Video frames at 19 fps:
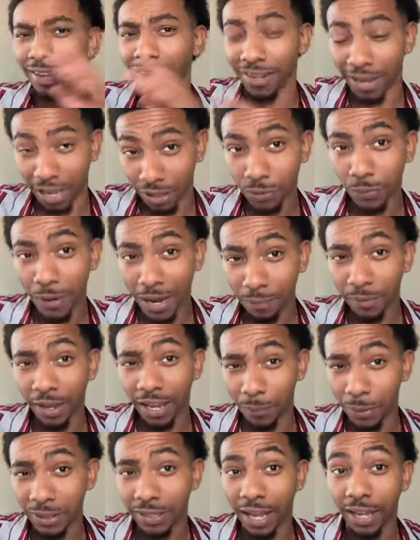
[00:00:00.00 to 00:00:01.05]
Now the rap game
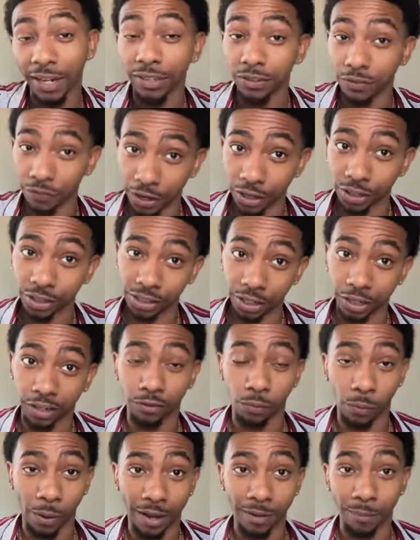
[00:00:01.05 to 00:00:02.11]
has had its fair share of
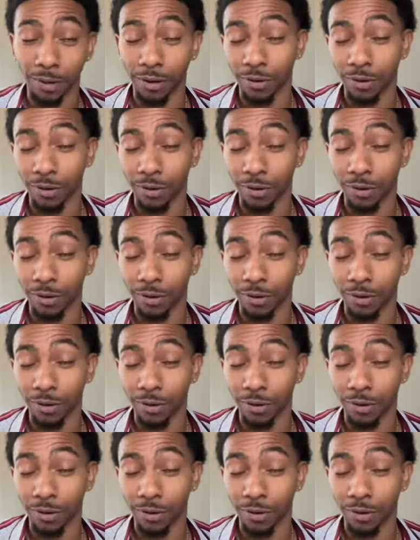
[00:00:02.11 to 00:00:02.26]
white male